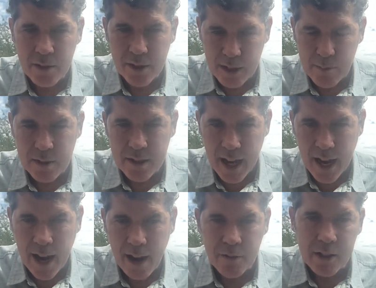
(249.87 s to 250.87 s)
seems to
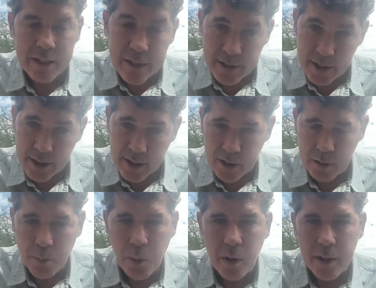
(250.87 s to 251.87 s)
have, at least at this
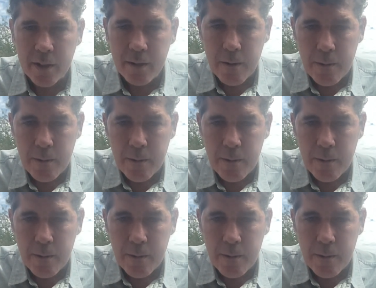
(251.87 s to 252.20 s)
point.